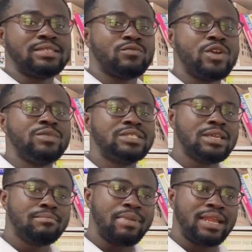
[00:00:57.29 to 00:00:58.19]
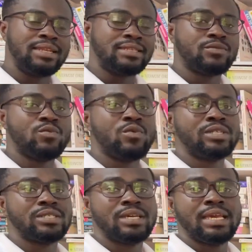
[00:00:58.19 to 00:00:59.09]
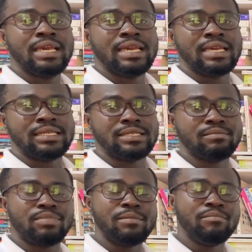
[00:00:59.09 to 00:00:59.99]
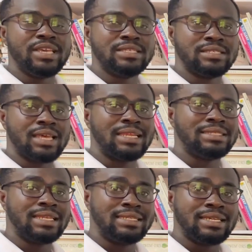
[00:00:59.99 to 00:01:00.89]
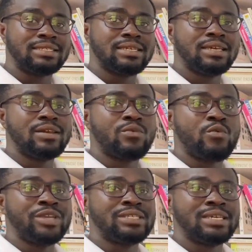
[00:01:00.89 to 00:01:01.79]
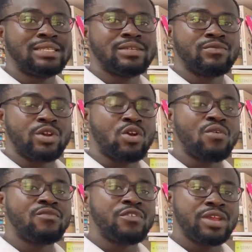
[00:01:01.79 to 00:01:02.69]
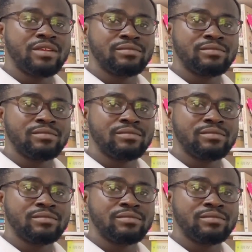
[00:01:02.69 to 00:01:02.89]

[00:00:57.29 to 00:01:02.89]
When you say bad debt, what it simply means is that it's a debt which its recovery